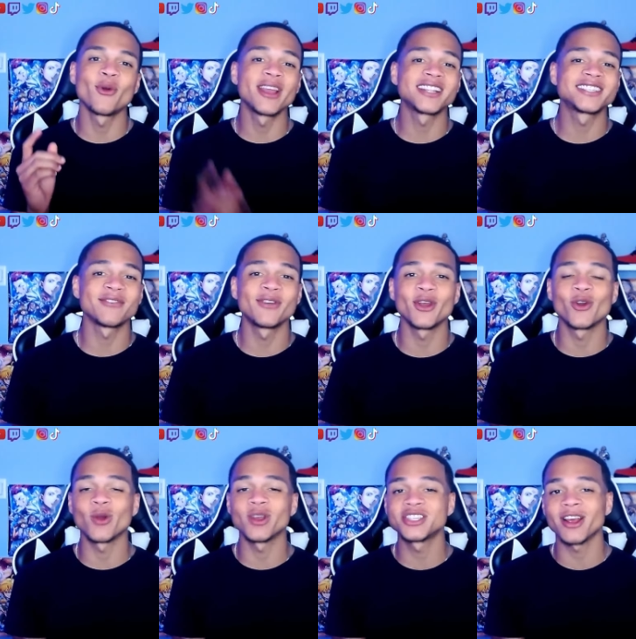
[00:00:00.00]
we get to the video,
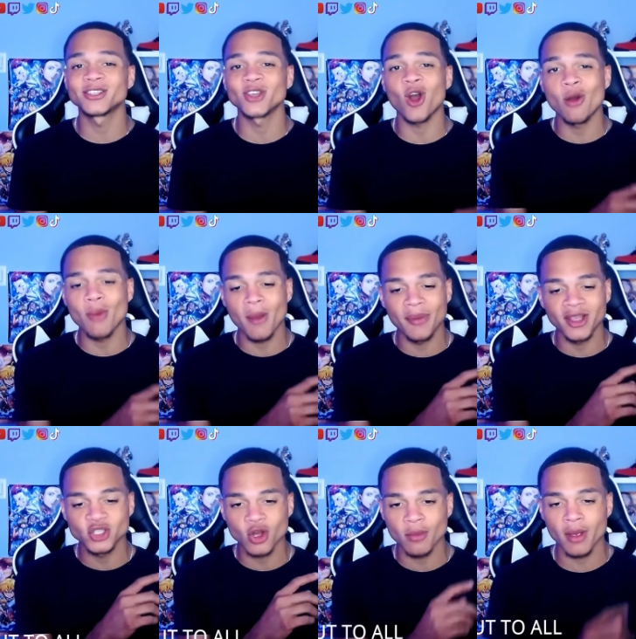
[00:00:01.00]
quick shout out to all my
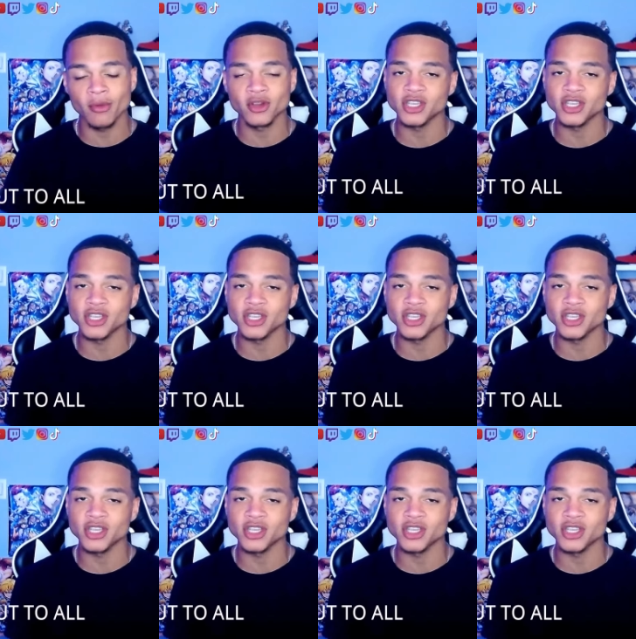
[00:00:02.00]
Patreon members.